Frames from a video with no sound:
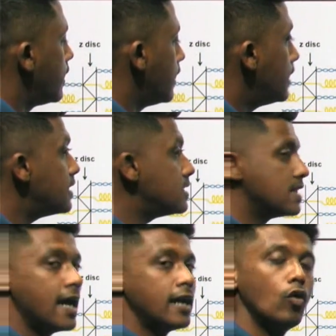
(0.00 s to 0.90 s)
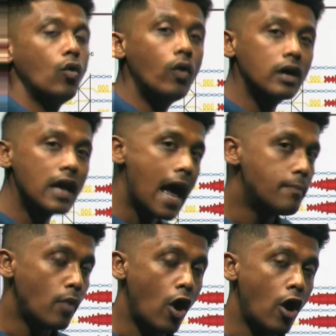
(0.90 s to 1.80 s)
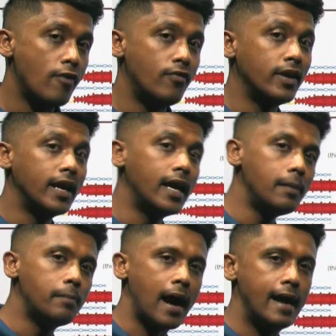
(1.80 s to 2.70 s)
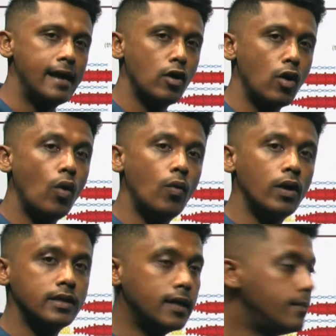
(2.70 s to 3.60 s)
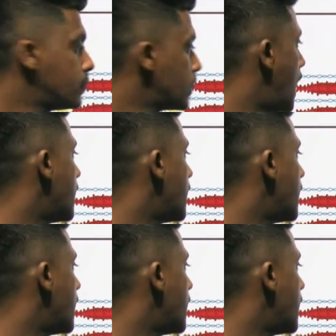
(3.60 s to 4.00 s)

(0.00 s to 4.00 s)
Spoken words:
is an overlap of A band over the I